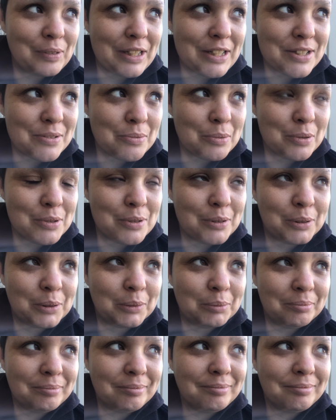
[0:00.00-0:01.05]
guess we'll
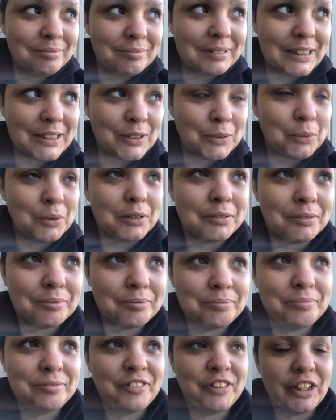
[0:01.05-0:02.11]
guess we'll
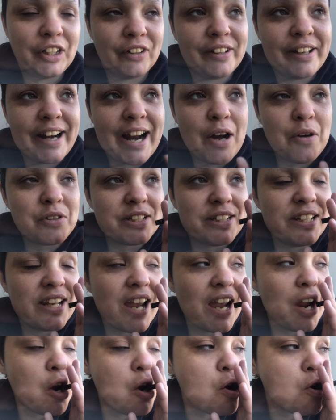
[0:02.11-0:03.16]
figure it out
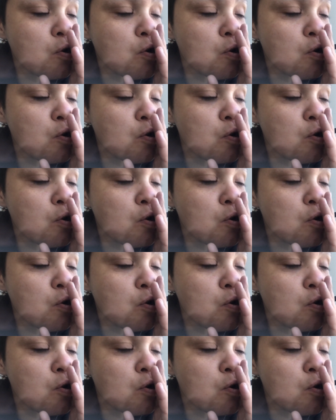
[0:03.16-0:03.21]
today.